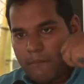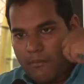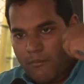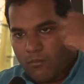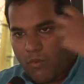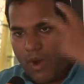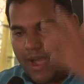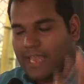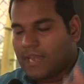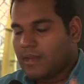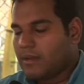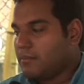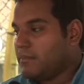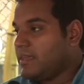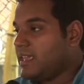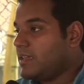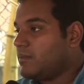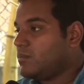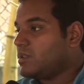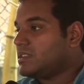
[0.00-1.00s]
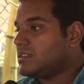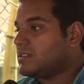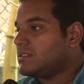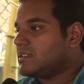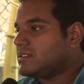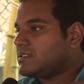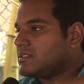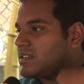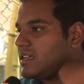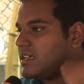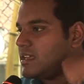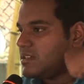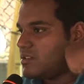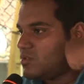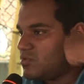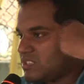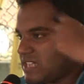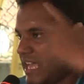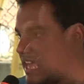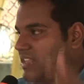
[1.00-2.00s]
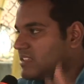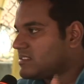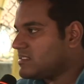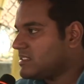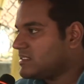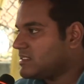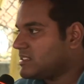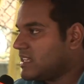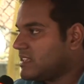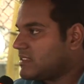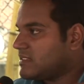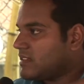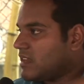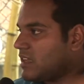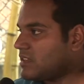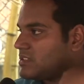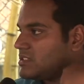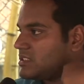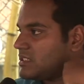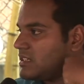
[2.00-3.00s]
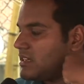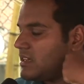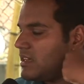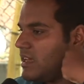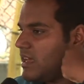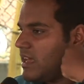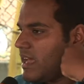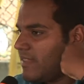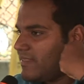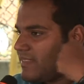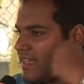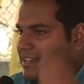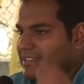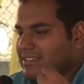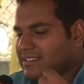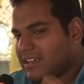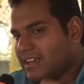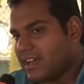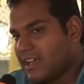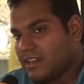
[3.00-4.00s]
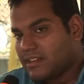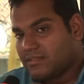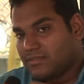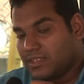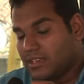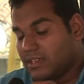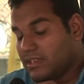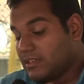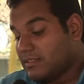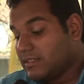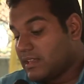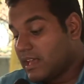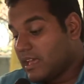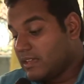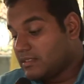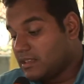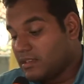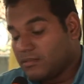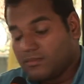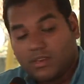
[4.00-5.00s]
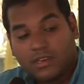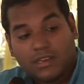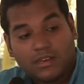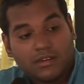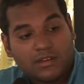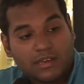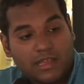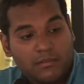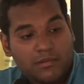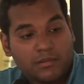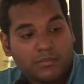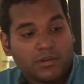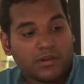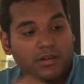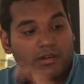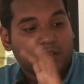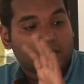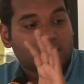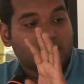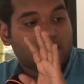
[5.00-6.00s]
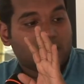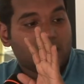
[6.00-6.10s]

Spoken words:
while being within the state, you challenge the state structure, and that is the kind of thinking that I think we need in Tamil politics.